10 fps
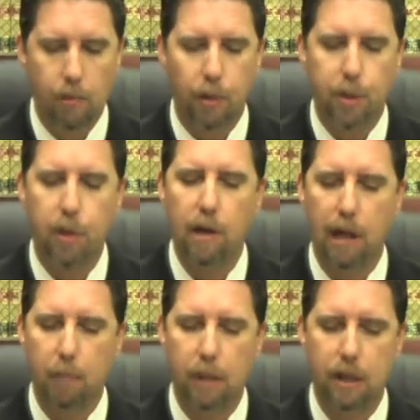The third
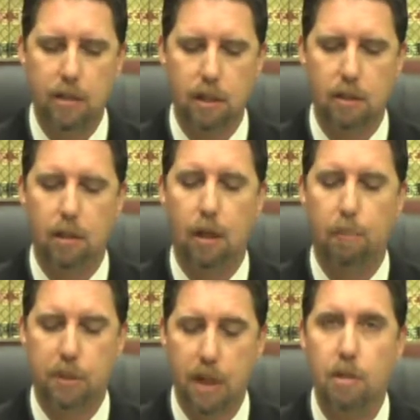element is that the
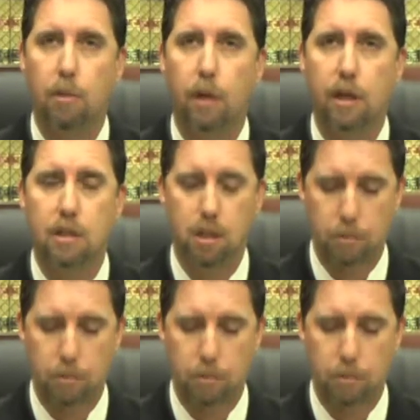potential innocent